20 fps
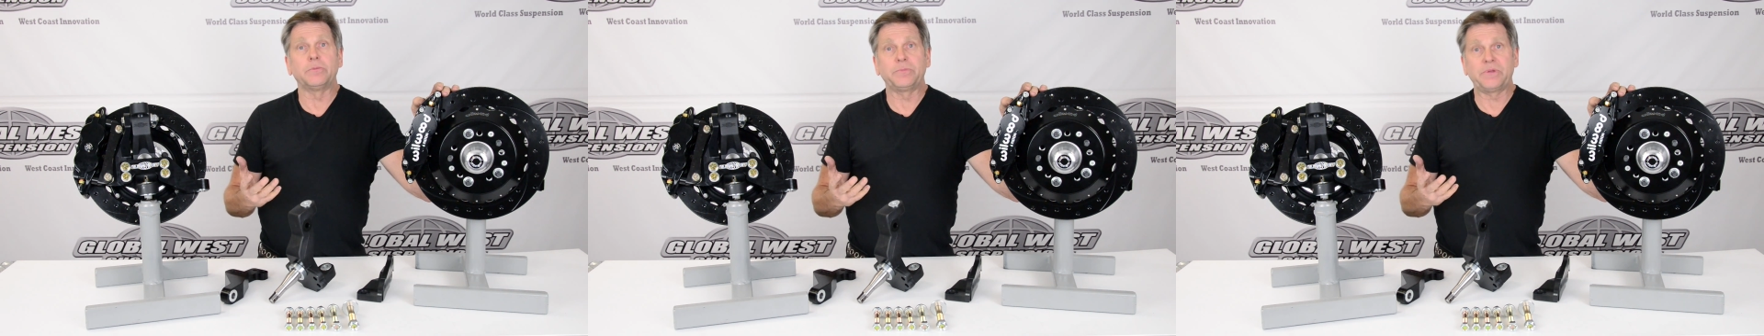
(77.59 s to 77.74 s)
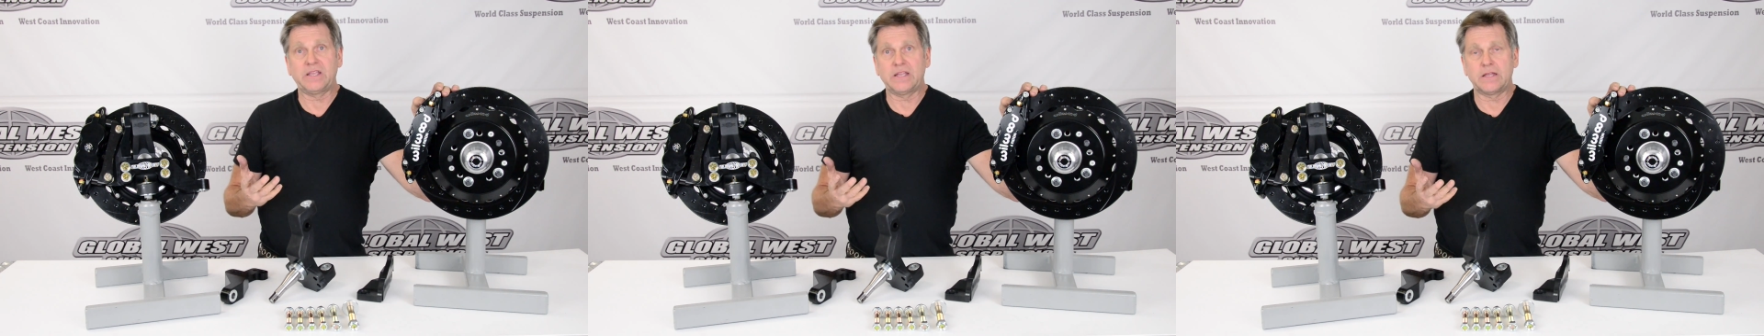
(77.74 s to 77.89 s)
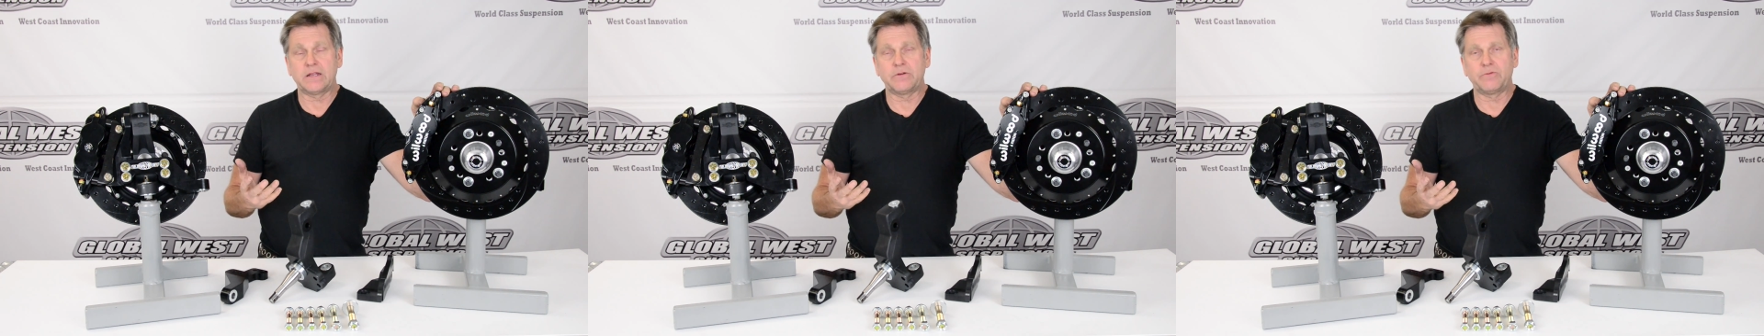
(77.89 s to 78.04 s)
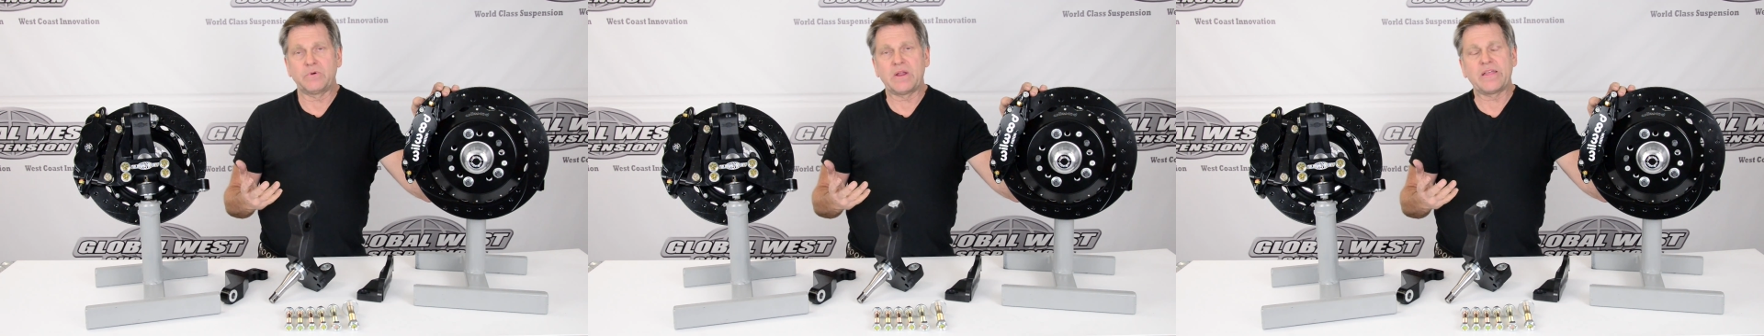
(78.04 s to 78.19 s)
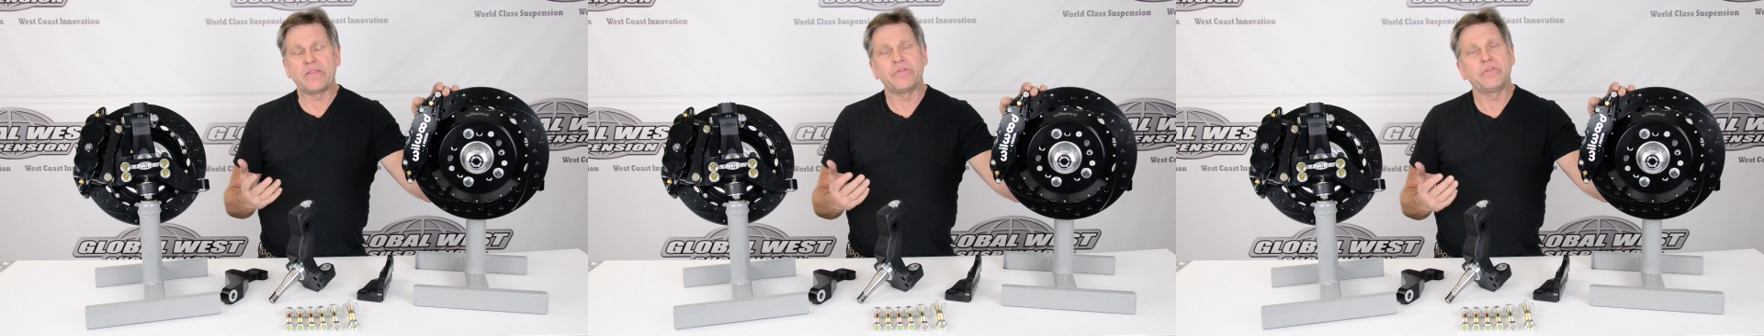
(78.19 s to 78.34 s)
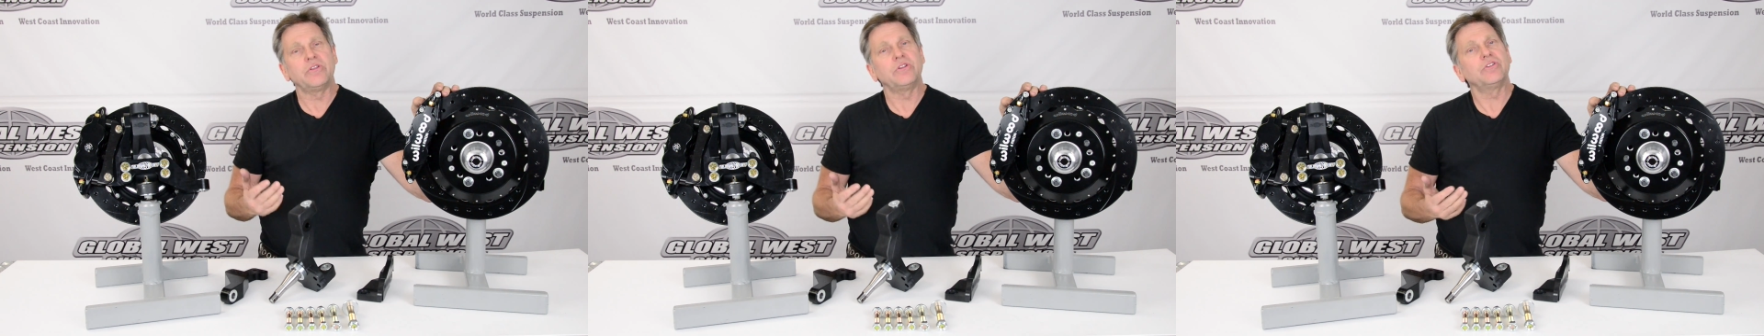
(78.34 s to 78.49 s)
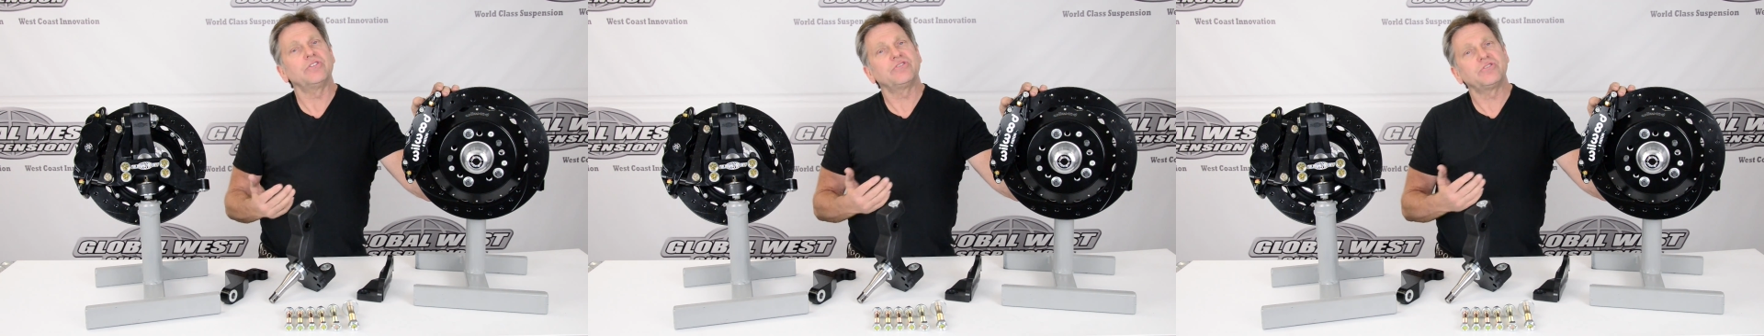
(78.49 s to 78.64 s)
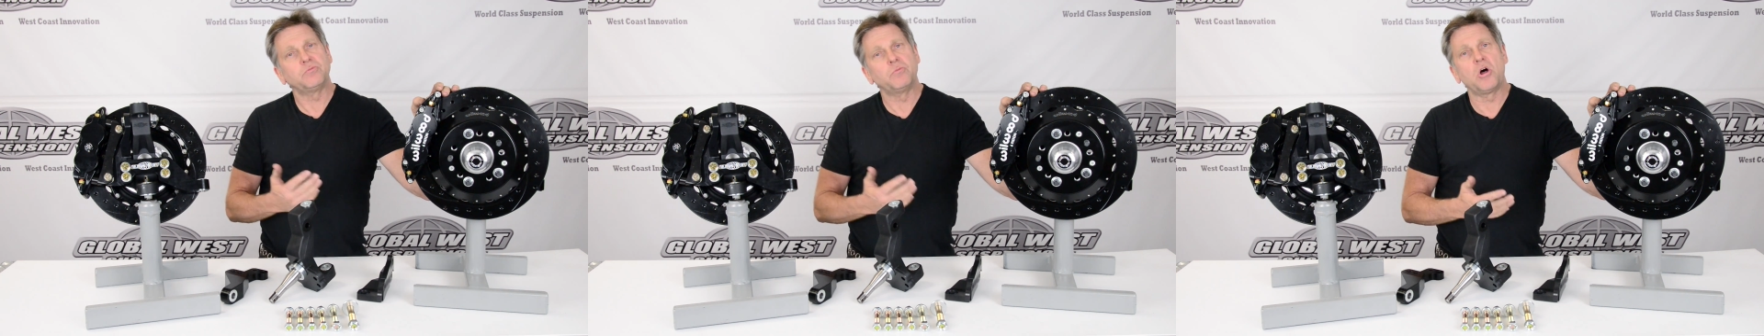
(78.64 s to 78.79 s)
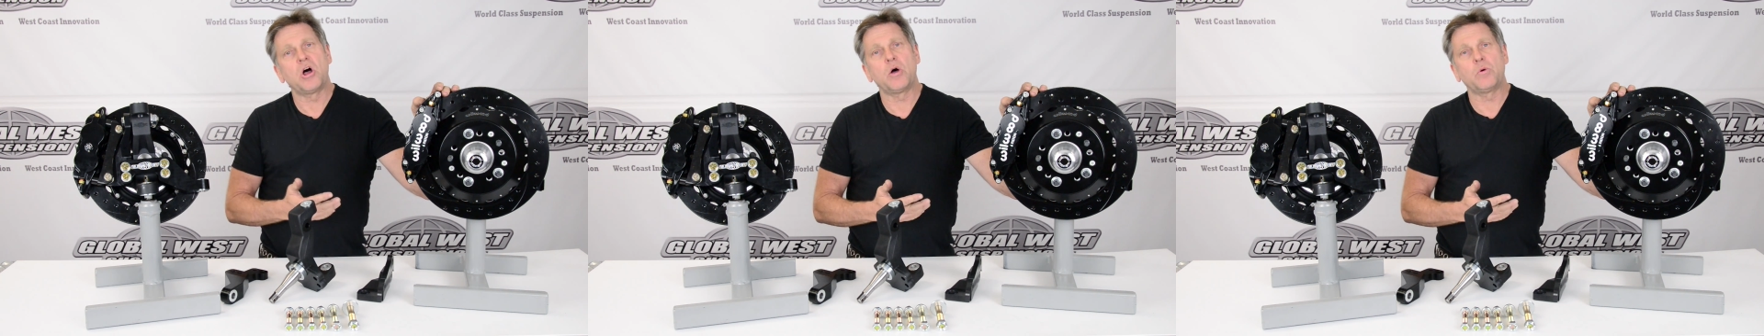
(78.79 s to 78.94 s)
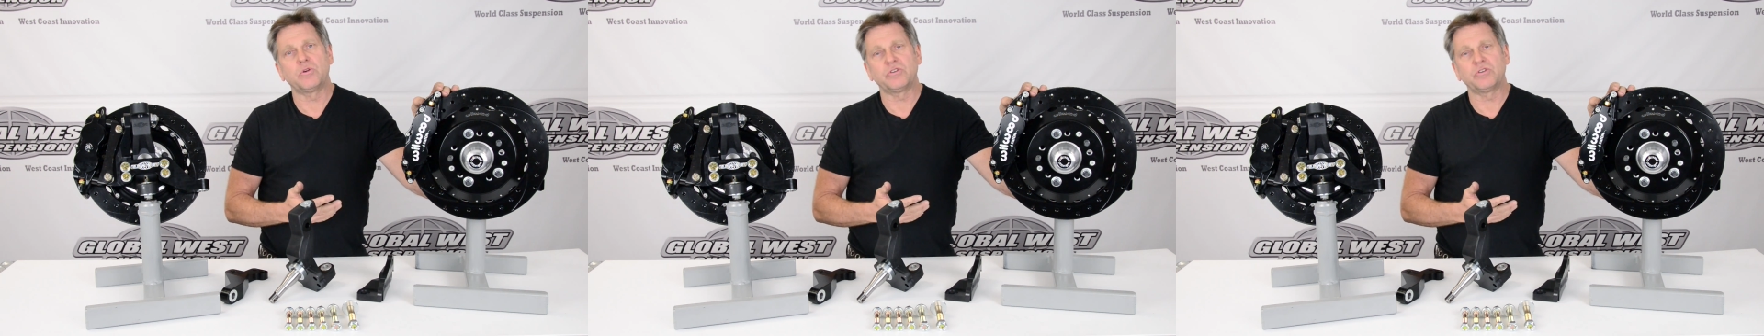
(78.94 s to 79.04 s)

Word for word: pin rather than the small,